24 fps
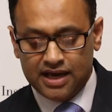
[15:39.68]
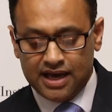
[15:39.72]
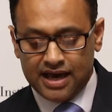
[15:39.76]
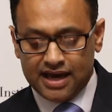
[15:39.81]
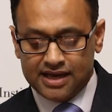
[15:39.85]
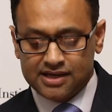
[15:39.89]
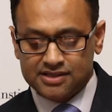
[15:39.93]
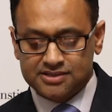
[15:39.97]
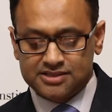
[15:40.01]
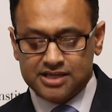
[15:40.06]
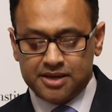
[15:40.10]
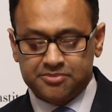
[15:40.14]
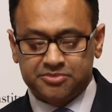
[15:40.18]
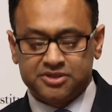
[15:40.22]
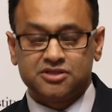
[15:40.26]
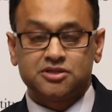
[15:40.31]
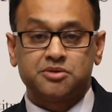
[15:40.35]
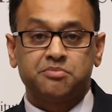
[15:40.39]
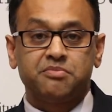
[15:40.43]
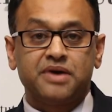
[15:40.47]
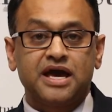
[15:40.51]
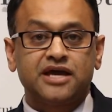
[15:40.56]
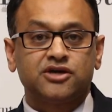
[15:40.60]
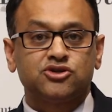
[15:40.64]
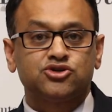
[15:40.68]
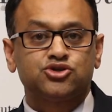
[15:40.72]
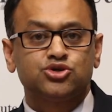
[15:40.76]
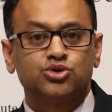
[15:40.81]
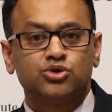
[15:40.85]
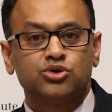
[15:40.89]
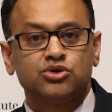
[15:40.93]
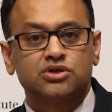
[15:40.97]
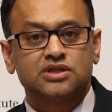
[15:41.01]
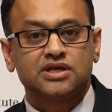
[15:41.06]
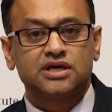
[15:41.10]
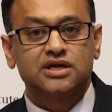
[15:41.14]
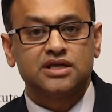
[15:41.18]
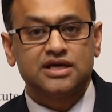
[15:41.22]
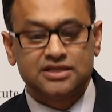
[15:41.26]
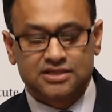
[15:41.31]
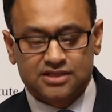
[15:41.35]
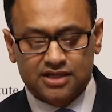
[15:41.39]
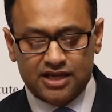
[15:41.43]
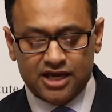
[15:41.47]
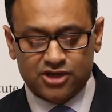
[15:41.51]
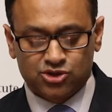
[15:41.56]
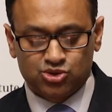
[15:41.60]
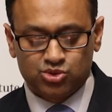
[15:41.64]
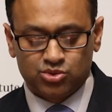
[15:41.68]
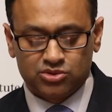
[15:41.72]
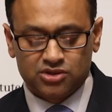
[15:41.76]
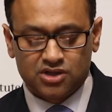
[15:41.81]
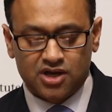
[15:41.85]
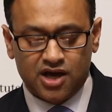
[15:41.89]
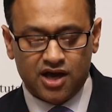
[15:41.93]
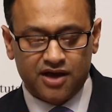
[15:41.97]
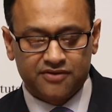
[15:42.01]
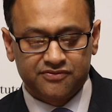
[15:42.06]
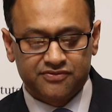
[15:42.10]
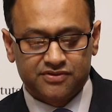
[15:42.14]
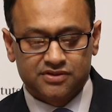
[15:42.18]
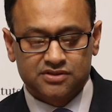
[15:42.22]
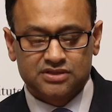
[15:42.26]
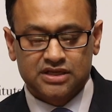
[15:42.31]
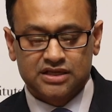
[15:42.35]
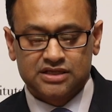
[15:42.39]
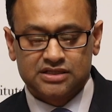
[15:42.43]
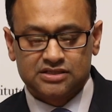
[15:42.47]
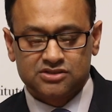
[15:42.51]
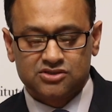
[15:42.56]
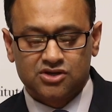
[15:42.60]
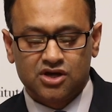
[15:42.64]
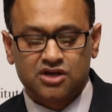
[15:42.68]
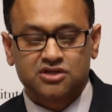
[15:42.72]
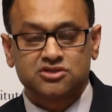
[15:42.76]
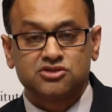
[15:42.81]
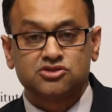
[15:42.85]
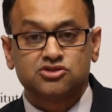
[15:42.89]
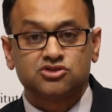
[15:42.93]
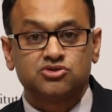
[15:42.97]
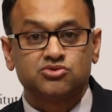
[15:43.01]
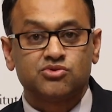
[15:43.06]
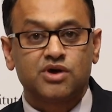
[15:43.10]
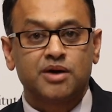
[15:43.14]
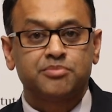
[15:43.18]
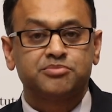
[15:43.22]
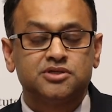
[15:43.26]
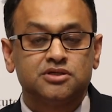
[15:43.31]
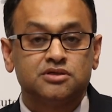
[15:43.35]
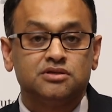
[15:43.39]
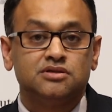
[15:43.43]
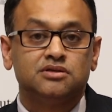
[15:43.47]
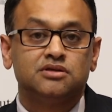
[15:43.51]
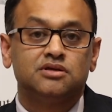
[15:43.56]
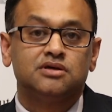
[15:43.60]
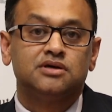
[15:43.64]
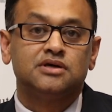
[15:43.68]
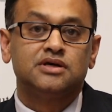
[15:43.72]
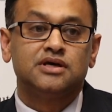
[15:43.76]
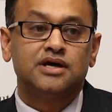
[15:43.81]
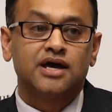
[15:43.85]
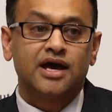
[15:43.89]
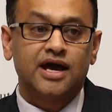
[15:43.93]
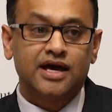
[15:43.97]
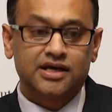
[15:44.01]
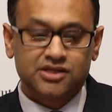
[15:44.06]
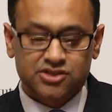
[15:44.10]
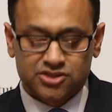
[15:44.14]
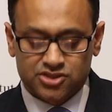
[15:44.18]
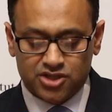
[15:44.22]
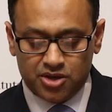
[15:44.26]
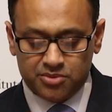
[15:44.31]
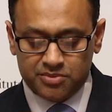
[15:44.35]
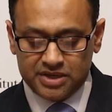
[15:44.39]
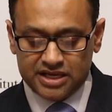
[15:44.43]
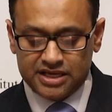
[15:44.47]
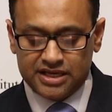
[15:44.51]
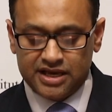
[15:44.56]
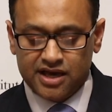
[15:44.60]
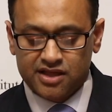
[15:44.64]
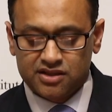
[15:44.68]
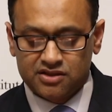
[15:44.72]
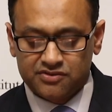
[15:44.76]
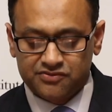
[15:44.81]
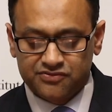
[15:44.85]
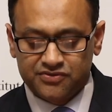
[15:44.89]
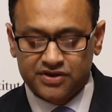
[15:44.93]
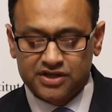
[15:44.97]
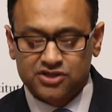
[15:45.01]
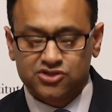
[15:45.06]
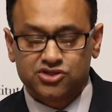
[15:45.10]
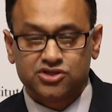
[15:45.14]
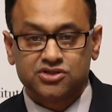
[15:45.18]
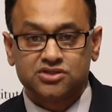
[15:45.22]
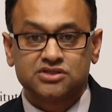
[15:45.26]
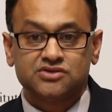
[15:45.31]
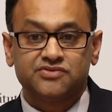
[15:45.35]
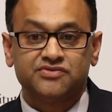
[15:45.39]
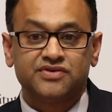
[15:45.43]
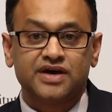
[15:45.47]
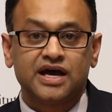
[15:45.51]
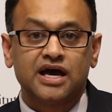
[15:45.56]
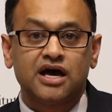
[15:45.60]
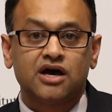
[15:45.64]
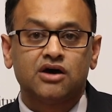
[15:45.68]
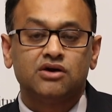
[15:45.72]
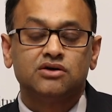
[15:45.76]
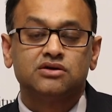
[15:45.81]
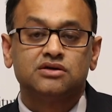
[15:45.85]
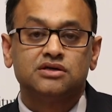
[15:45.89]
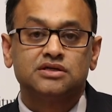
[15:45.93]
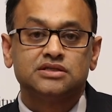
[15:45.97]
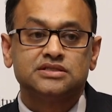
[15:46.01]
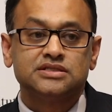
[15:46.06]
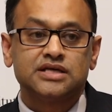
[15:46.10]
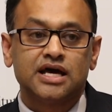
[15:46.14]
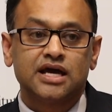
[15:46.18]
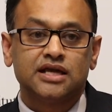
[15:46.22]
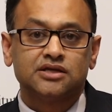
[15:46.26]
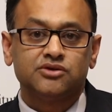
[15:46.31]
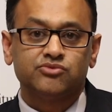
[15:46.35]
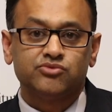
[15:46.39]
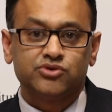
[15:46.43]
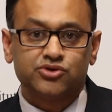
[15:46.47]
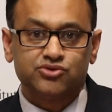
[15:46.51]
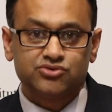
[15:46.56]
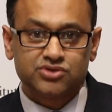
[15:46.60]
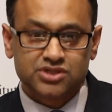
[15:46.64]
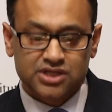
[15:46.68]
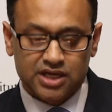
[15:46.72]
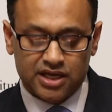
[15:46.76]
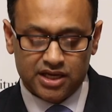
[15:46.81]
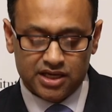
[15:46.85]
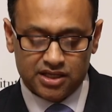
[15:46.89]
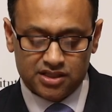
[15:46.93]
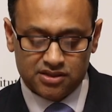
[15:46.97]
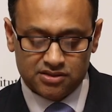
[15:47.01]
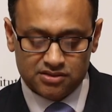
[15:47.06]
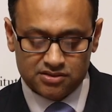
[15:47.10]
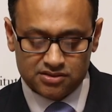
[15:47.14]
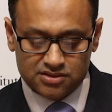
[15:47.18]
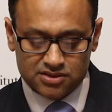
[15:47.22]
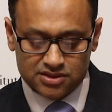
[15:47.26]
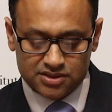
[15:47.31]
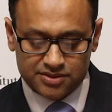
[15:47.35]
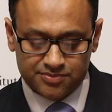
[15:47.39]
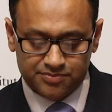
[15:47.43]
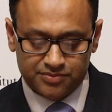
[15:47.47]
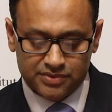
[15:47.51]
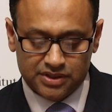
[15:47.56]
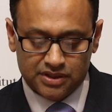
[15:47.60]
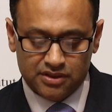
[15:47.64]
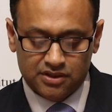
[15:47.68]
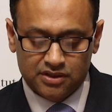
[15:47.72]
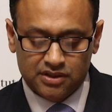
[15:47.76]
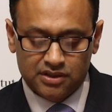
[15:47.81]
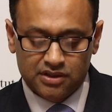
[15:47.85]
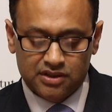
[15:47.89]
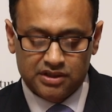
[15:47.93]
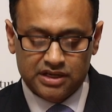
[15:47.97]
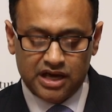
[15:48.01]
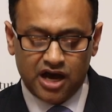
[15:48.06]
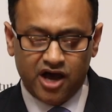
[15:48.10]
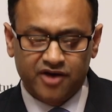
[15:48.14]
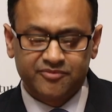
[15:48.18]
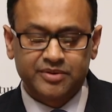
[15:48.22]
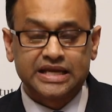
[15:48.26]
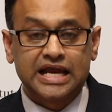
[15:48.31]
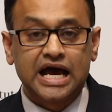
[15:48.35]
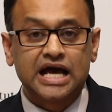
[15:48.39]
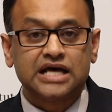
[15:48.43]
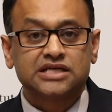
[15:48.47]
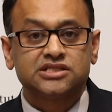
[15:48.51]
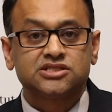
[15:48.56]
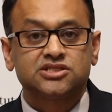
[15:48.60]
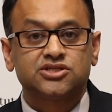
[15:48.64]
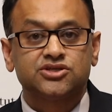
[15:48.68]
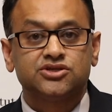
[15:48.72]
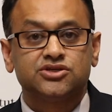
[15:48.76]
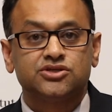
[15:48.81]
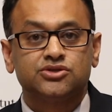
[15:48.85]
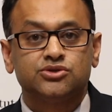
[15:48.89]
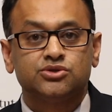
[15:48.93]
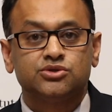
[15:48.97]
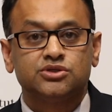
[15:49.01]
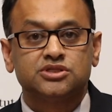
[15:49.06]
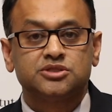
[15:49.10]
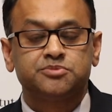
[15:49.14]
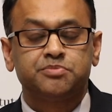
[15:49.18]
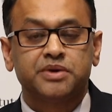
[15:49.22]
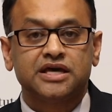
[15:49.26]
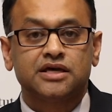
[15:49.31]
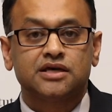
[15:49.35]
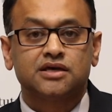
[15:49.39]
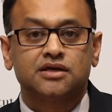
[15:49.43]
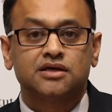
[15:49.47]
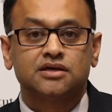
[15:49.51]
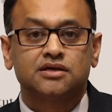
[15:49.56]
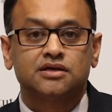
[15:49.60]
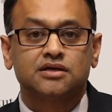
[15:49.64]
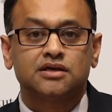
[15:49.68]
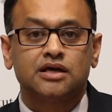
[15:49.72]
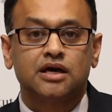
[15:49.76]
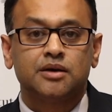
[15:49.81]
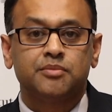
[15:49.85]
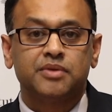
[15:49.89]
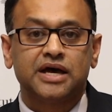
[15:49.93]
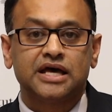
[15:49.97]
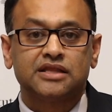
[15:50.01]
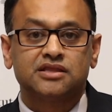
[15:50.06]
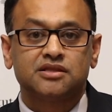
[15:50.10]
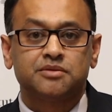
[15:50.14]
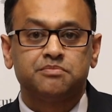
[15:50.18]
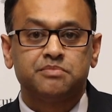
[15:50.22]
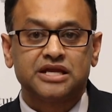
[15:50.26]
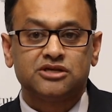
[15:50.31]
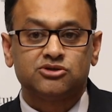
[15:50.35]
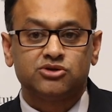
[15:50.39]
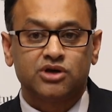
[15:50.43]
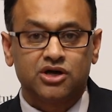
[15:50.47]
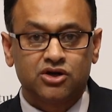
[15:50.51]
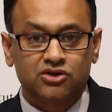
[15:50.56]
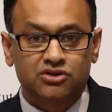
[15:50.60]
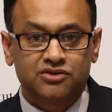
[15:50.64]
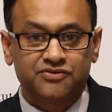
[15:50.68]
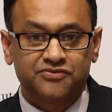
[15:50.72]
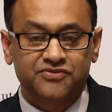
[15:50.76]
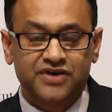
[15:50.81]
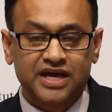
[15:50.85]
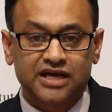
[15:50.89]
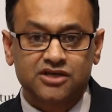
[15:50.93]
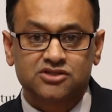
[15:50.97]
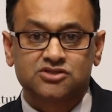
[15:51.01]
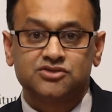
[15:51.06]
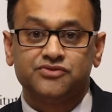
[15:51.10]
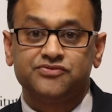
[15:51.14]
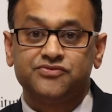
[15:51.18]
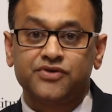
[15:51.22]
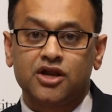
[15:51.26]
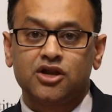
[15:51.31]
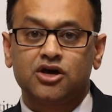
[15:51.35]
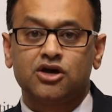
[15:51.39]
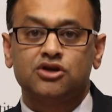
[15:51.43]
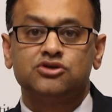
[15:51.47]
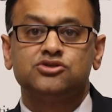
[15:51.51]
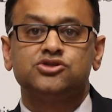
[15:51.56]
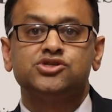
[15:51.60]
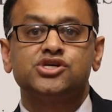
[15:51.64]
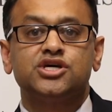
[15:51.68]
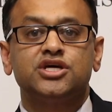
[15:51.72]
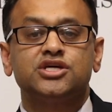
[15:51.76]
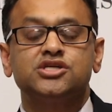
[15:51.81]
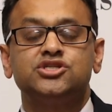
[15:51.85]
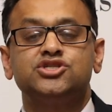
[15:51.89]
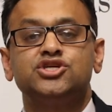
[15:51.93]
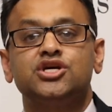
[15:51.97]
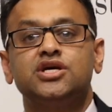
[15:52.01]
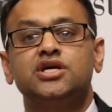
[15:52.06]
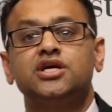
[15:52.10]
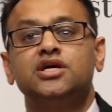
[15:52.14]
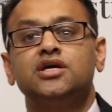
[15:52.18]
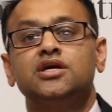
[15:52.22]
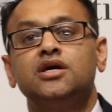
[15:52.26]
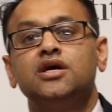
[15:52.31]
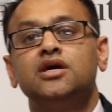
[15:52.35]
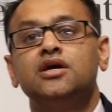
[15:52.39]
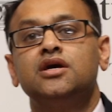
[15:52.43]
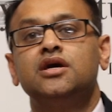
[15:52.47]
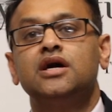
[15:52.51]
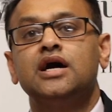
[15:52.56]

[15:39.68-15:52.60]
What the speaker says: and attempting to make sure that intellectual life is not as disrupted as so many other features of our daily routines. Now, I've been asked to speak about the mental health effects, to follow Gigi,